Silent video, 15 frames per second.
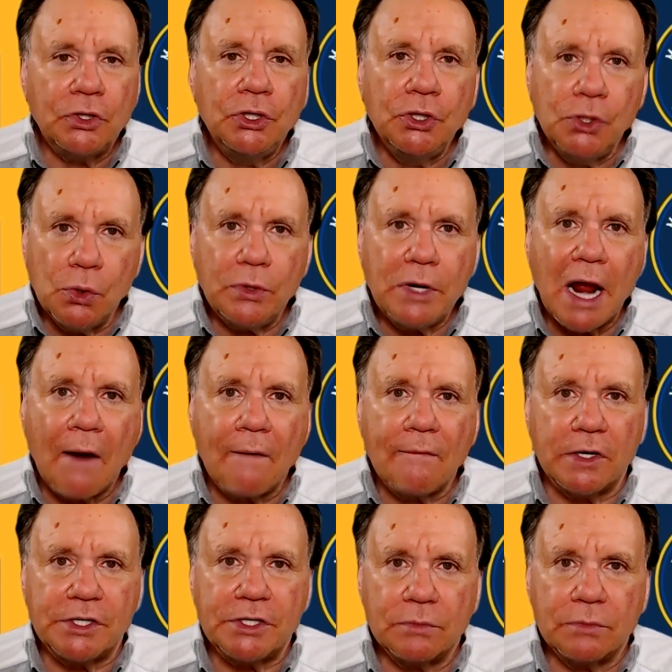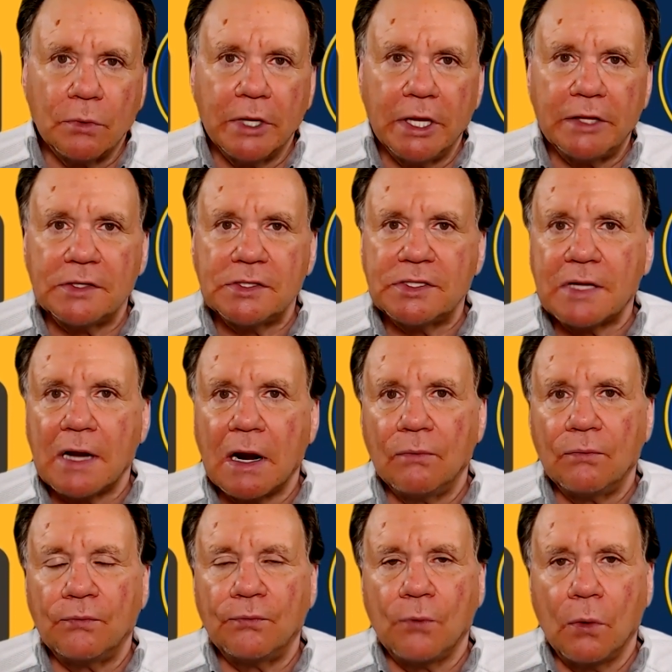Yu Darvish will get to
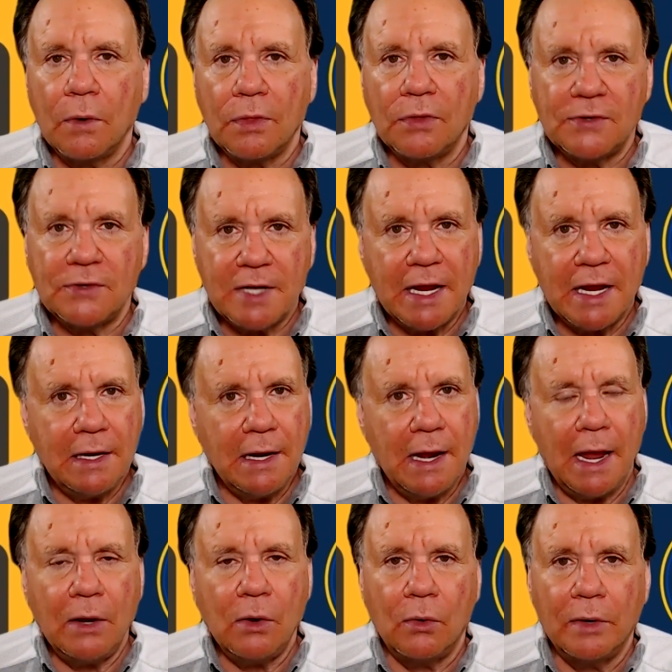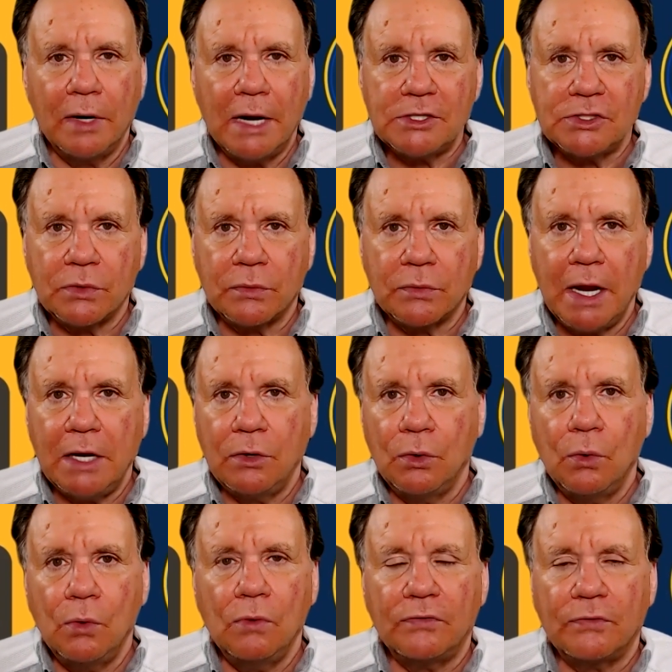start for San Diego, and that's great
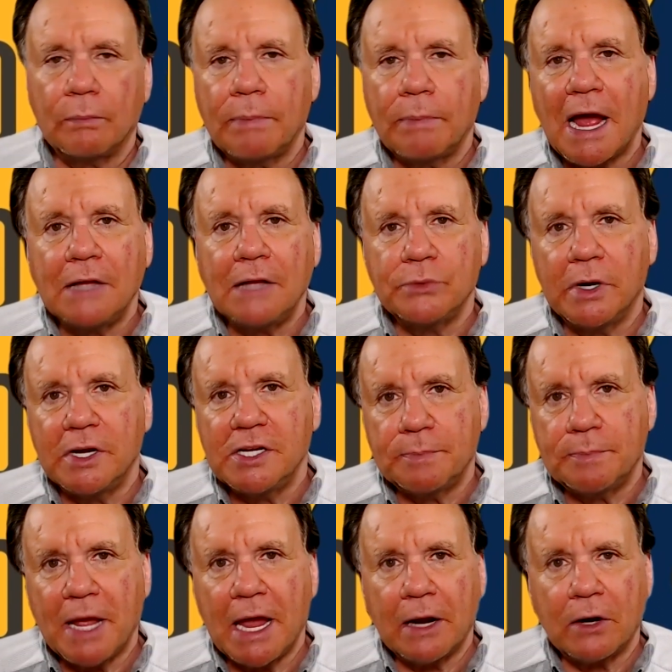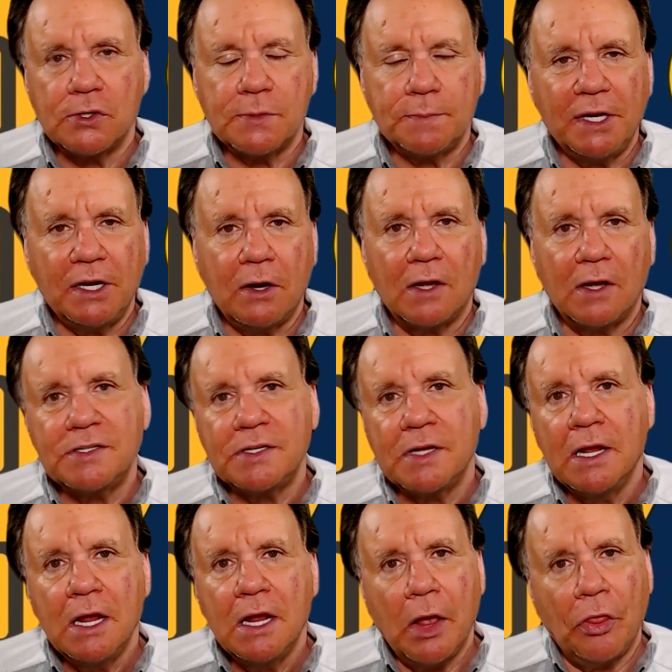news for Padres backers because
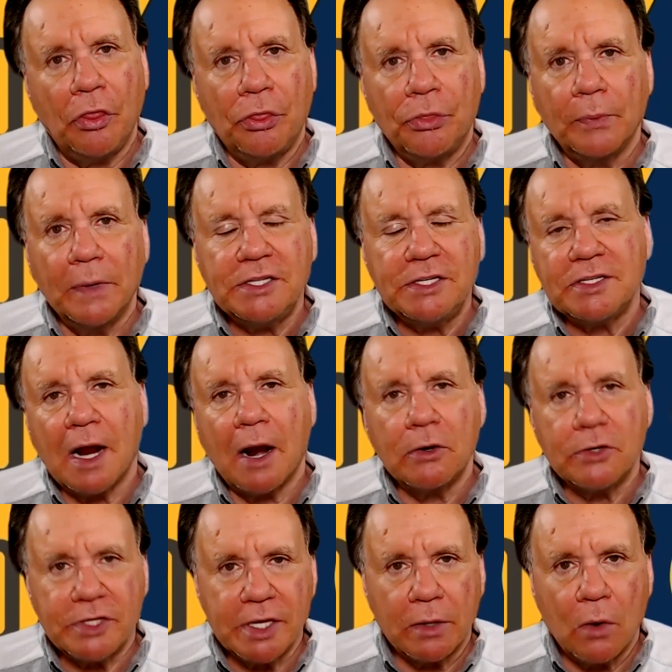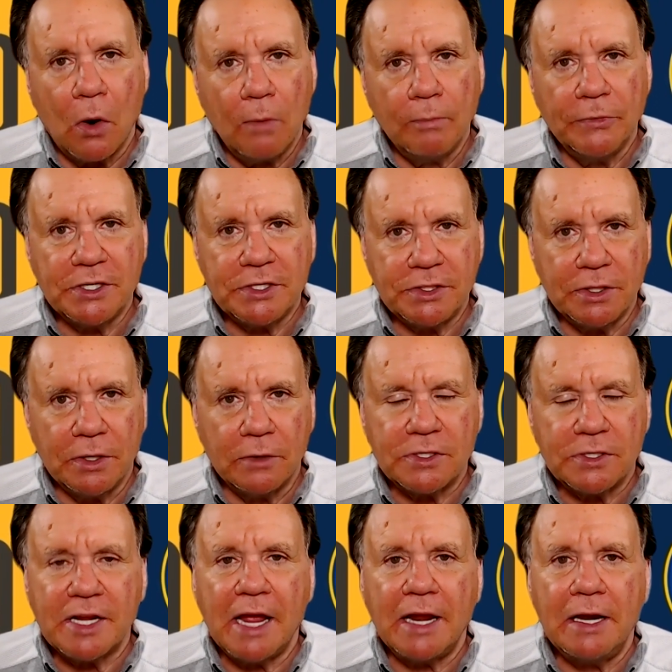in three starts at home this year,
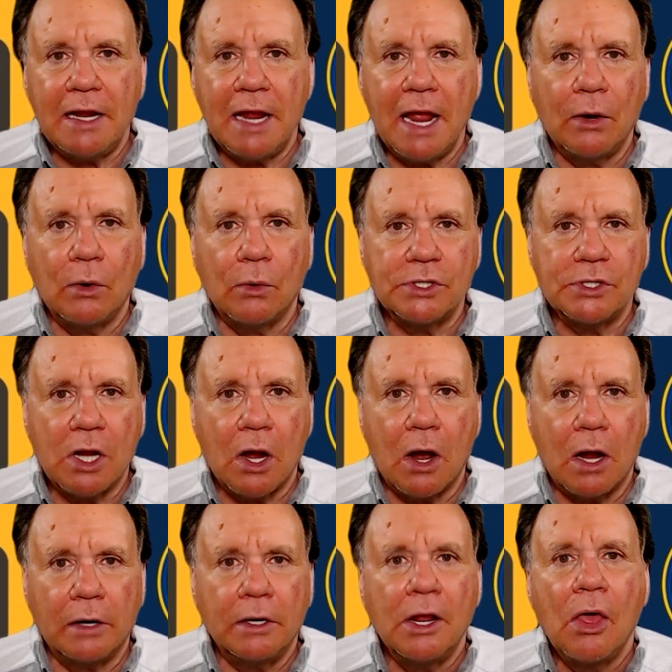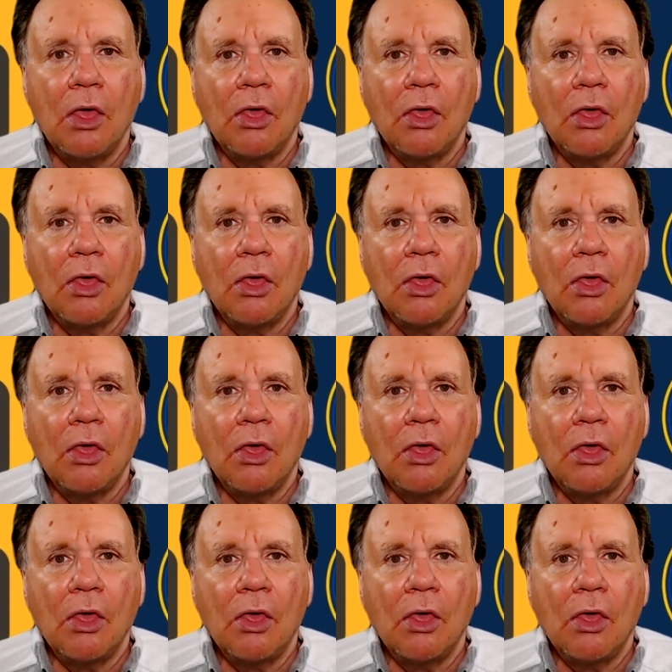San Diego has gone